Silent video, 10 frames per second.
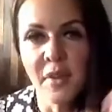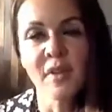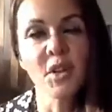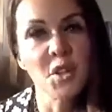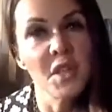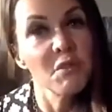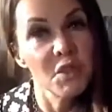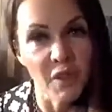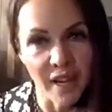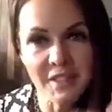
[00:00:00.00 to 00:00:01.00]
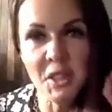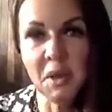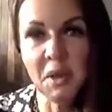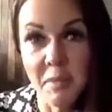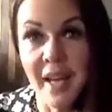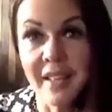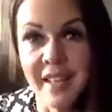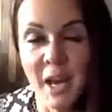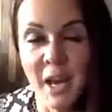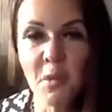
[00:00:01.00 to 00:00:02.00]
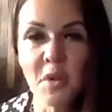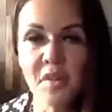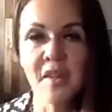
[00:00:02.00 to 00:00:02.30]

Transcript: So you didn't retract, you expanded outwards,